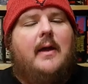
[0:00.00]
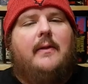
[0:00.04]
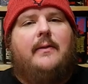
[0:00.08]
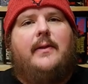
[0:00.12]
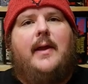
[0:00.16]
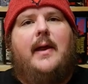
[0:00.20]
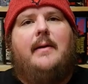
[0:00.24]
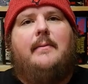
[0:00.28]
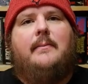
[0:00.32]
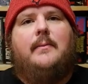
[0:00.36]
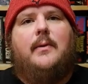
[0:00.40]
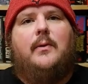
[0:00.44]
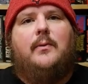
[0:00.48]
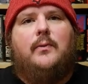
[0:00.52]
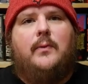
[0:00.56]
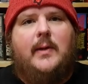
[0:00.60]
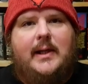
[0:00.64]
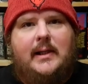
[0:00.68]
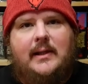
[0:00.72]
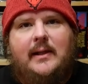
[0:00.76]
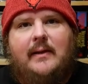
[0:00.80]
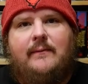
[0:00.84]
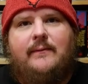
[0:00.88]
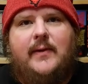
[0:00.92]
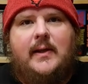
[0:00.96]
them
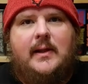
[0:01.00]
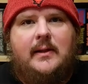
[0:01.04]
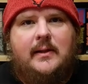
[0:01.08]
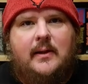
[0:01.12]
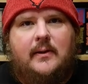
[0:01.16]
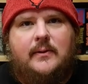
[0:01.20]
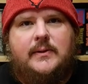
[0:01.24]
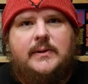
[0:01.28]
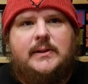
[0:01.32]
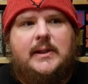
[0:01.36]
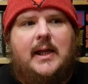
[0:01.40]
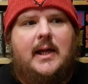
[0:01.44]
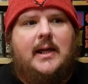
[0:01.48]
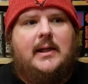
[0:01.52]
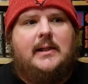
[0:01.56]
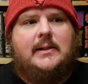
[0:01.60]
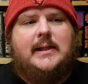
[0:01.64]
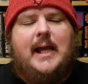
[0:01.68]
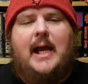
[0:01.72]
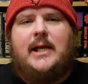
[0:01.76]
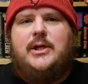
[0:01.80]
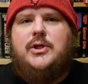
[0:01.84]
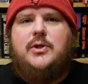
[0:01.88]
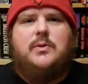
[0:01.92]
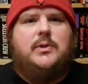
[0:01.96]
reliving those
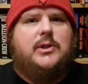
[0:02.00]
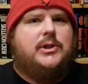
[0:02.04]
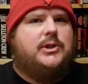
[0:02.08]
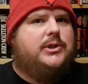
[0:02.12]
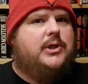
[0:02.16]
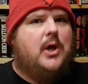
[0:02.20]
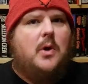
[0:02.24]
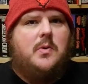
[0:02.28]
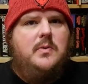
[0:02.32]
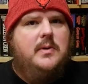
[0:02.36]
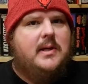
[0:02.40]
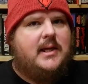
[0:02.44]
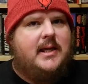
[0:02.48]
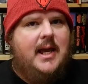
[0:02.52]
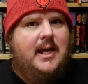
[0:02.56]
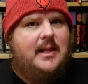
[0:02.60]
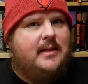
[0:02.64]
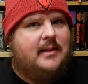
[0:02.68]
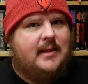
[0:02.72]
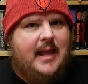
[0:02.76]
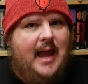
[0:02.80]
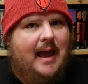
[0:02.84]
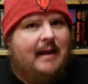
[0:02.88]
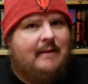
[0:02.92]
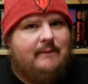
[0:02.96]
things, and you just don't
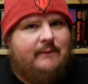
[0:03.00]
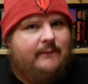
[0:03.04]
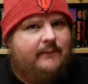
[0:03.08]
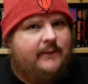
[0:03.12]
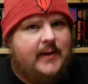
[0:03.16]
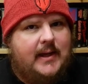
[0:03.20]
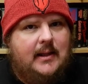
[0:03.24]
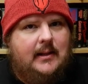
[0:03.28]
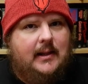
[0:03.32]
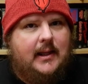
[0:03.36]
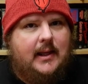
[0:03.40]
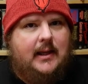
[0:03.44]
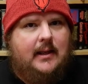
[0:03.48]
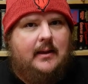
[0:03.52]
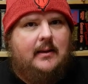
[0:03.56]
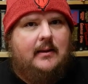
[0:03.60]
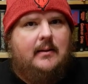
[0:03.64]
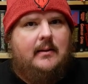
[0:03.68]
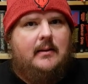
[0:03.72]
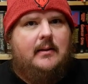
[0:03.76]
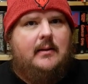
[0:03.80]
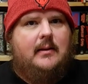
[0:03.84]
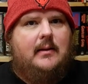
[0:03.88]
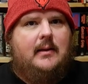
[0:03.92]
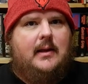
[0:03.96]
get that feeling
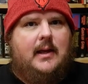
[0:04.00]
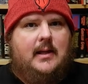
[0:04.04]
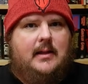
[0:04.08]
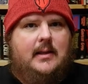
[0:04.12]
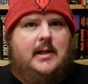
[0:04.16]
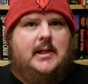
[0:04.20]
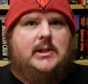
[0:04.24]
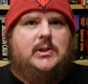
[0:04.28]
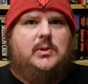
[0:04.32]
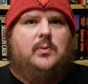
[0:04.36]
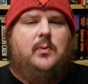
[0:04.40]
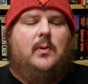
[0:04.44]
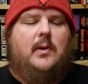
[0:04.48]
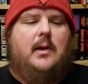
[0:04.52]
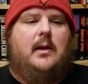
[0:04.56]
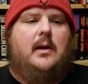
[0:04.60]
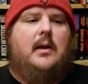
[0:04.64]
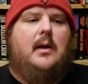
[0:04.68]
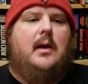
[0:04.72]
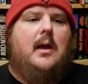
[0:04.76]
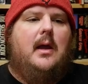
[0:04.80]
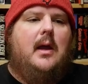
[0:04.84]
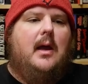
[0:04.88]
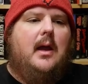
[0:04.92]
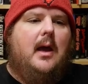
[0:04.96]
in this one.
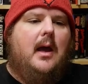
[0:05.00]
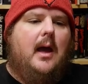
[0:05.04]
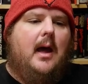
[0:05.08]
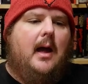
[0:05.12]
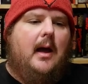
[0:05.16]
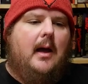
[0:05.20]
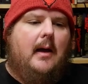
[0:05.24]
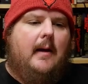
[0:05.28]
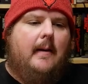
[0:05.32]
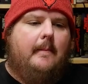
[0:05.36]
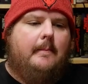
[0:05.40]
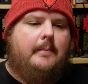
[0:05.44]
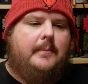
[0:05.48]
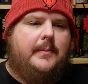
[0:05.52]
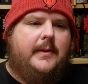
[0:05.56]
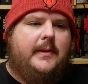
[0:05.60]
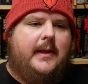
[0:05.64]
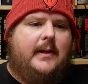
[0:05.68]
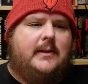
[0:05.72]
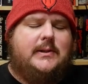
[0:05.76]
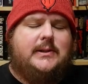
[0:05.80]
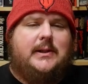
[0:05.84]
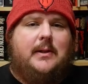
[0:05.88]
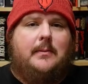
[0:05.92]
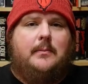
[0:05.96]
Um,
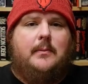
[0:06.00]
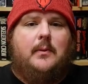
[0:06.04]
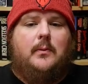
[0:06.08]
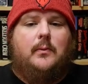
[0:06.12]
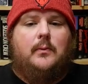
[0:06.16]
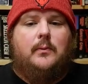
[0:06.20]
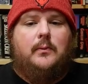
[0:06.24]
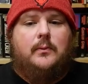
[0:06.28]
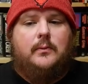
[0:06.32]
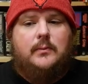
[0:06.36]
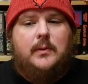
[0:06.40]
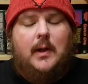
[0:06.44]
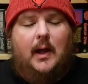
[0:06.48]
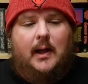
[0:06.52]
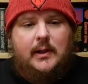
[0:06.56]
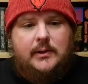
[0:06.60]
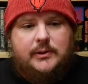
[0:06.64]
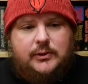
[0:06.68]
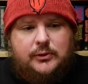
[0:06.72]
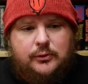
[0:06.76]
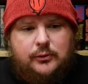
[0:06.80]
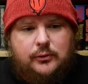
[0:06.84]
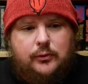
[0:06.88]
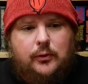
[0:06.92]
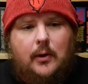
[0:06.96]
there's some
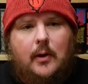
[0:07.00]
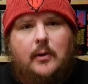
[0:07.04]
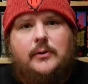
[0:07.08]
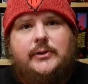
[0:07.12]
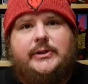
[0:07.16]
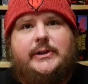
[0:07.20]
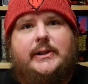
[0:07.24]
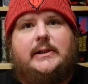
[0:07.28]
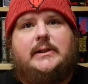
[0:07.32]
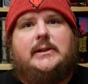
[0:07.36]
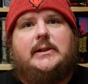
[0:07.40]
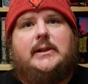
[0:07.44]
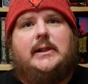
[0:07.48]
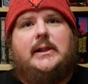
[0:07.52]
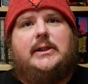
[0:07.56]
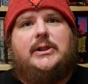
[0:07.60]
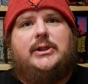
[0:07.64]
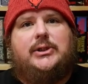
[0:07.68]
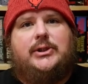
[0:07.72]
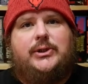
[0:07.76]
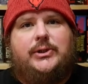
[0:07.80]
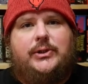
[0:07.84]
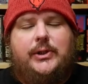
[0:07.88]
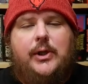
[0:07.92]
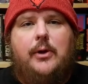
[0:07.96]
atrociously
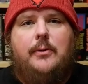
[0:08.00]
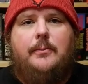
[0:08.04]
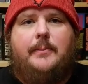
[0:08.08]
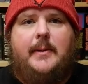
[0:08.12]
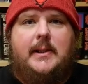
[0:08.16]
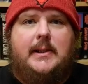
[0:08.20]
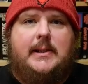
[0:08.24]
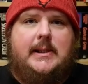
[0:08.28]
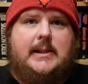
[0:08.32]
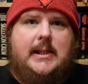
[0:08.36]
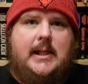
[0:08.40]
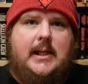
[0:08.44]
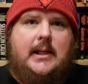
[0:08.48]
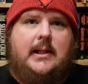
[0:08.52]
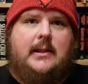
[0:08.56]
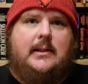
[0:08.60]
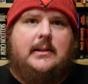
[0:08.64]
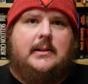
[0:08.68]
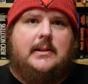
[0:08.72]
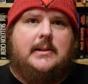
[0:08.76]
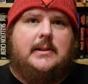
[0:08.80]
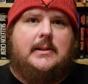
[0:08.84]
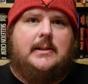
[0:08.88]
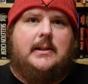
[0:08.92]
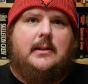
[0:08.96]
stupid
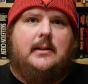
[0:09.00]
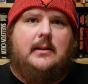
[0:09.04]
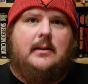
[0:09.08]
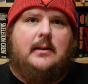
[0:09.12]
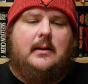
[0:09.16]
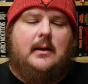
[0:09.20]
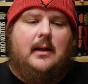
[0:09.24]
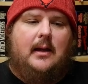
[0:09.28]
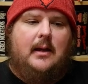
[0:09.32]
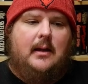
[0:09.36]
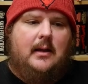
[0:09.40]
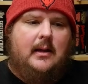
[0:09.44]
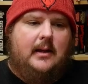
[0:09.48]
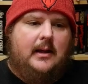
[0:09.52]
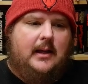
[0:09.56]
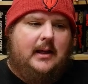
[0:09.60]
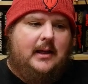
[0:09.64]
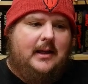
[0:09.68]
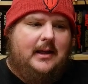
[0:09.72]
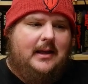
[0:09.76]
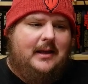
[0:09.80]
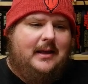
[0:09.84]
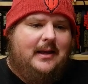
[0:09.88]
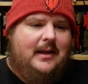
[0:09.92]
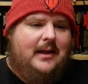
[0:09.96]
scenes uh,
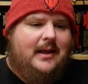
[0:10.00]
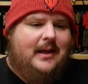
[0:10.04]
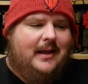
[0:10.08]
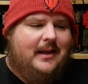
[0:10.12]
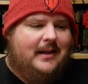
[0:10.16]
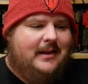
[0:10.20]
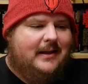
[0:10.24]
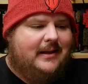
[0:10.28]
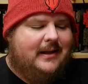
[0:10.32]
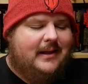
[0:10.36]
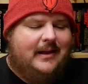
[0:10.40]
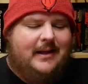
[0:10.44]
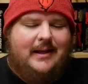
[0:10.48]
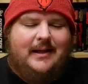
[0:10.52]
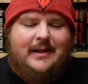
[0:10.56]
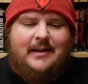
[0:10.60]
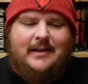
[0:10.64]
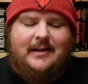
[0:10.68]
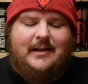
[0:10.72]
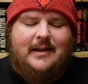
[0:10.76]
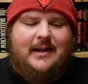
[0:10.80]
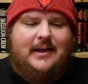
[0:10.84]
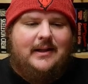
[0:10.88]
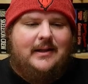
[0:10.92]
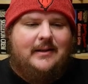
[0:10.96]
in, in,
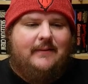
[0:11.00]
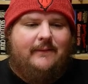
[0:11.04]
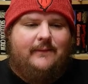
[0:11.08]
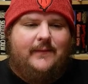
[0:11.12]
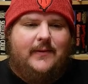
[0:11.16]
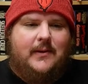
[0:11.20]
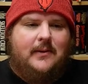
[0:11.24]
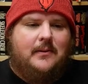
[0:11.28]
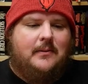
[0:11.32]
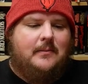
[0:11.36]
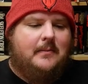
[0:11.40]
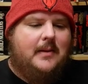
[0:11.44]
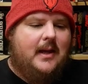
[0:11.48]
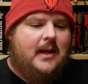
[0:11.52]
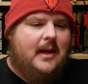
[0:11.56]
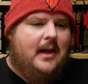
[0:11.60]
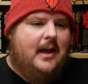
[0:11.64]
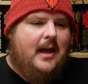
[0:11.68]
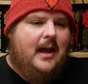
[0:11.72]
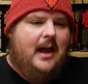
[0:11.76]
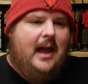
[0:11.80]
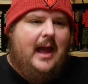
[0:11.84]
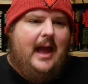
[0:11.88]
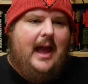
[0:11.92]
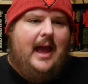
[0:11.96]
in, in the film,
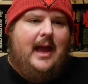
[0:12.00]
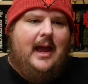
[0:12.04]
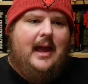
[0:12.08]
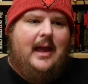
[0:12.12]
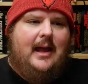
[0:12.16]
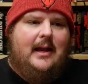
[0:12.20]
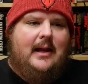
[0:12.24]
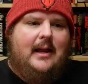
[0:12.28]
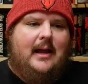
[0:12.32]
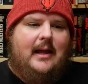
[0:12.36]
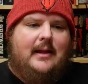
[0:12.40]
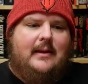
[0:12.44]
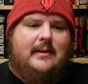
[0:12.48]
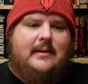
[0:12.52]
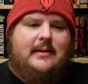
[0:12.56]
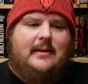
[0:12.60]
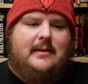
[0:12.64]
and